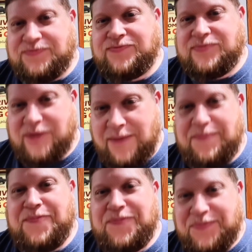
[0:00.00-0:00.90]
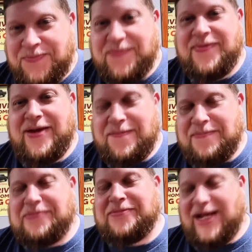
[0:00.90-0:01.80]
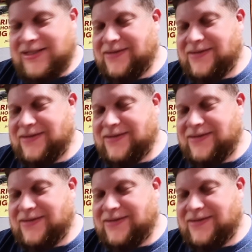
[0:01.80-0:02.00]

Yeah. Yep. I agree. Yep. I agree.